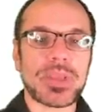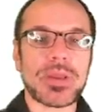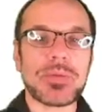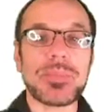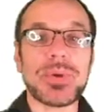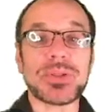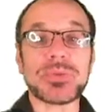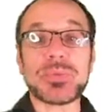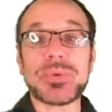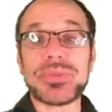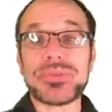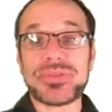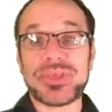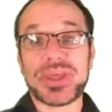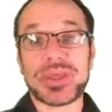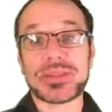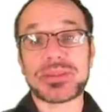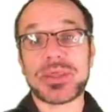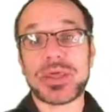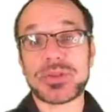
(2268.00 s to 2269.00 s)
But we
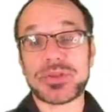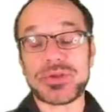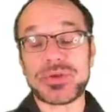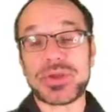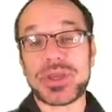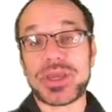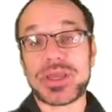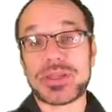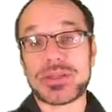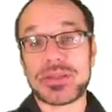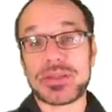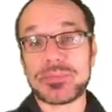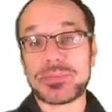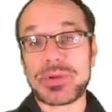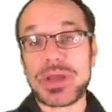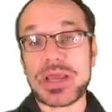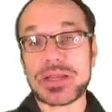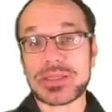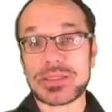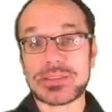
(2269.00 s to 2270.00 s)
think that you can, in
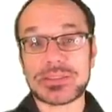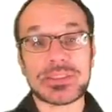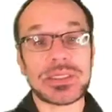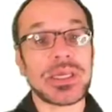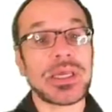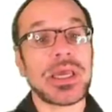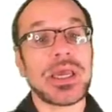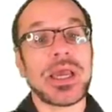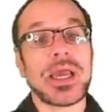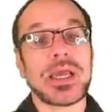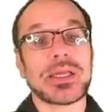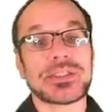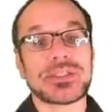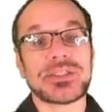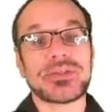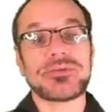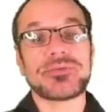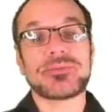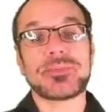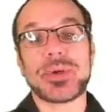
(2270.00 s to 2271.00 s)
practice,
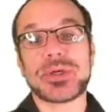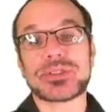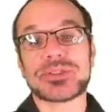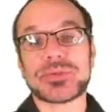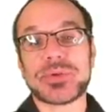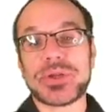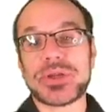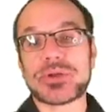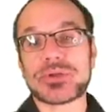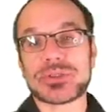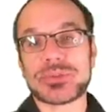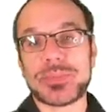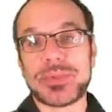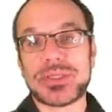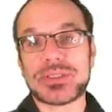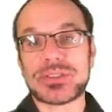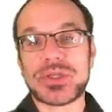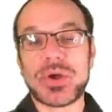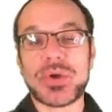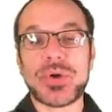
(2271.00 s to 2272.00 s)
achieve much greater
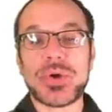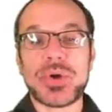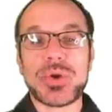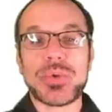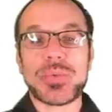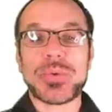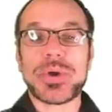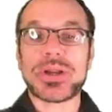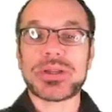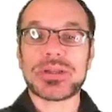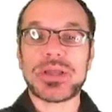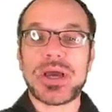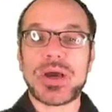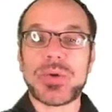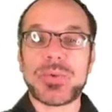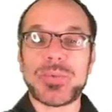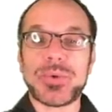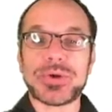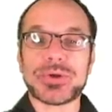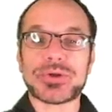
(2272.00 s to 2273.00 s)
speed. So right now
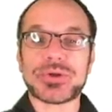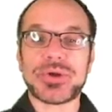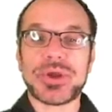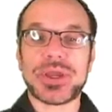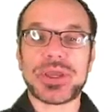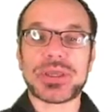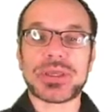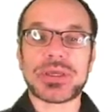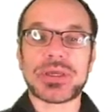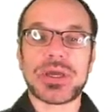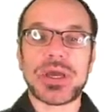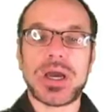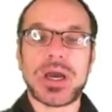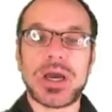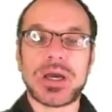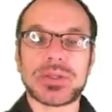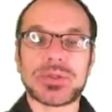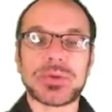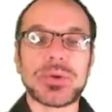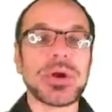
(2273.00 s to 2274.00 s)
we're doing
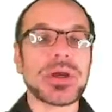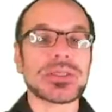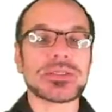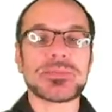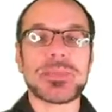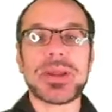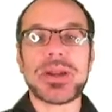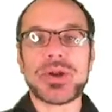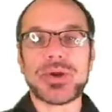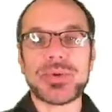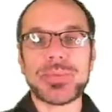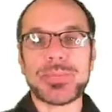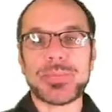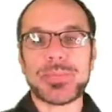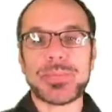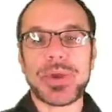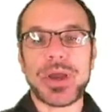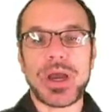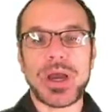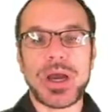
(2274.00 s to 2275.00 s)
twice better.
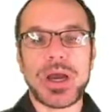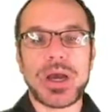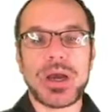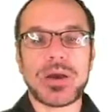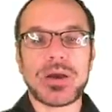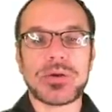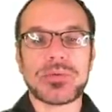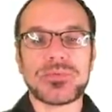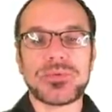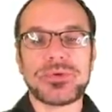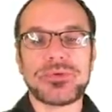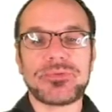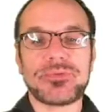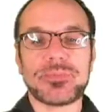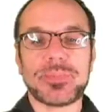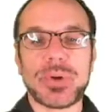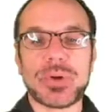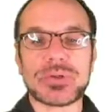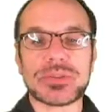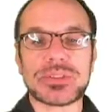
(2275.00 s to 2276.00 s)
We've
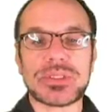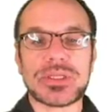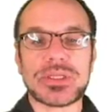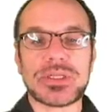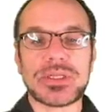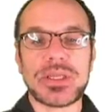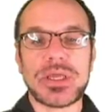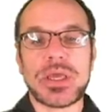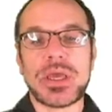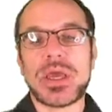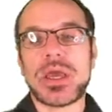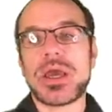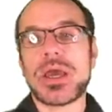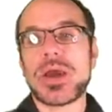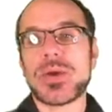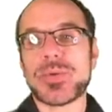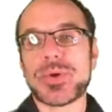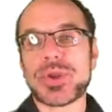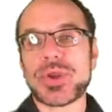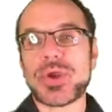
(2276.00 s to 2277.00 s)
posted
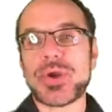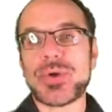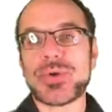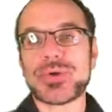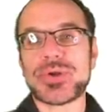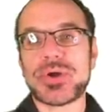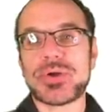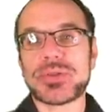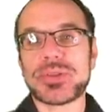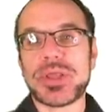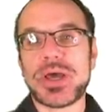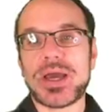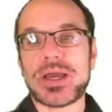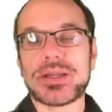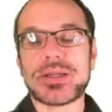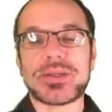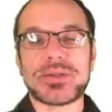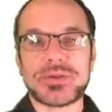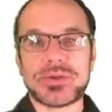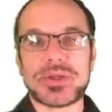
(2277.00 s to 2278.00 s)
our code
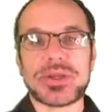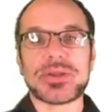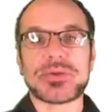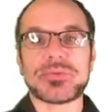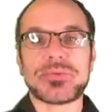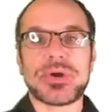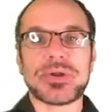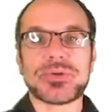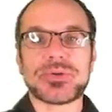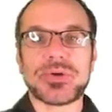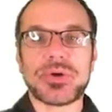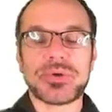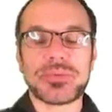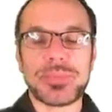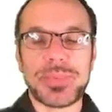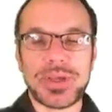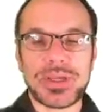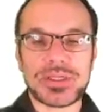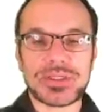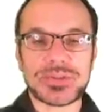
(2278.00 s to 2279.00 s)
online, and you can run your own
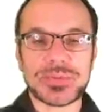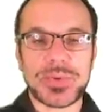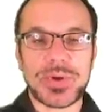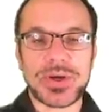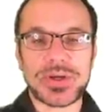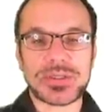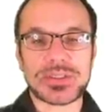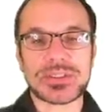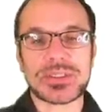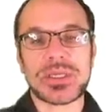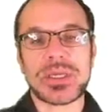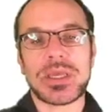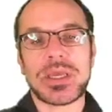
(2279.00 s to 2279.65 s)
benchmarks